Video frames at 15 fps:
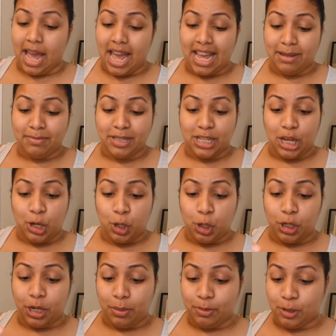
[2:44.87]
I'm
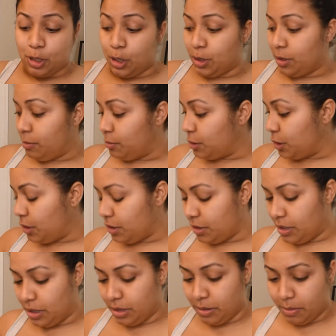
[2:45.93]
scared.
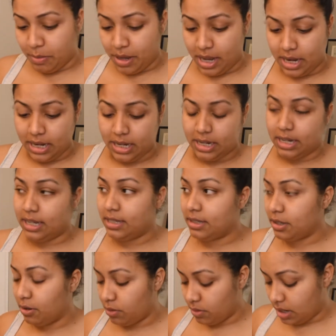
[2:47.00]
But let's
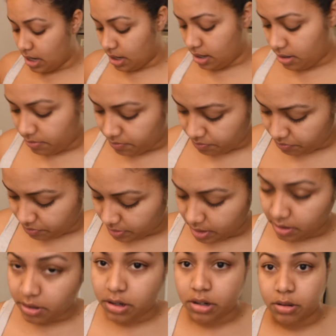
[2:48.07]
go. I'm
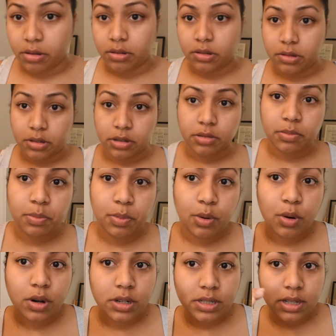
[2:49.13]
gonna
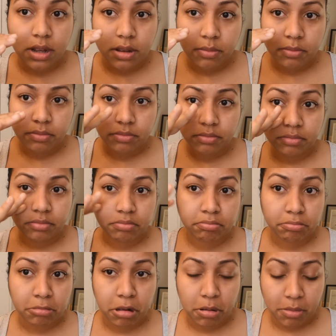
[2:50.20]
pour some
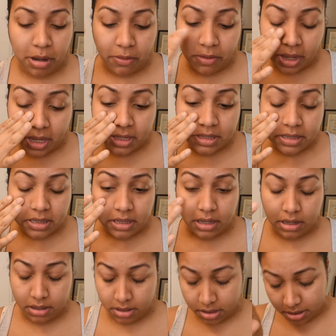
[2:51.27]
on my face.
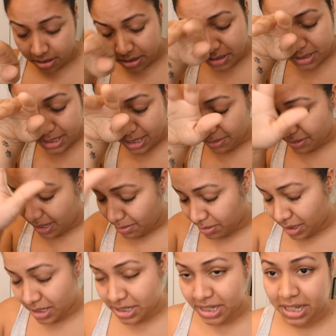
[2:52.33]
Oh, see, I'm
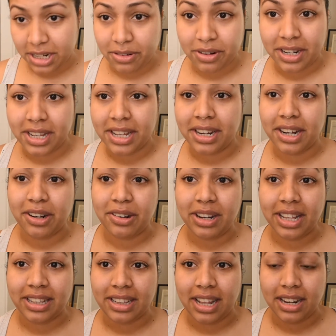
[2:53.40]
touching it already and I don't
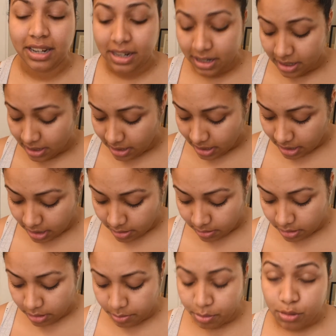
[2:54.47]
like that. I'm
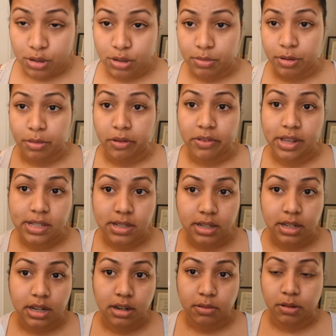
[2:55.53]
gonna pour some in my face and
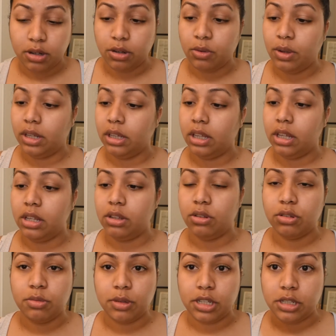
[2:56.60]
then I'm gonna quickly
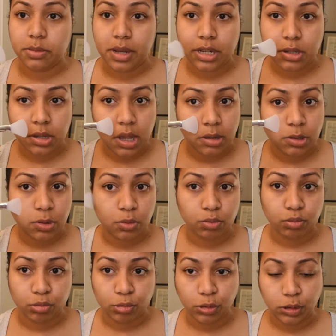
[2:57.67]
use my spatula to
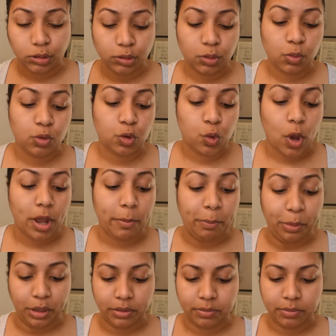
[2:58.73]
swipe.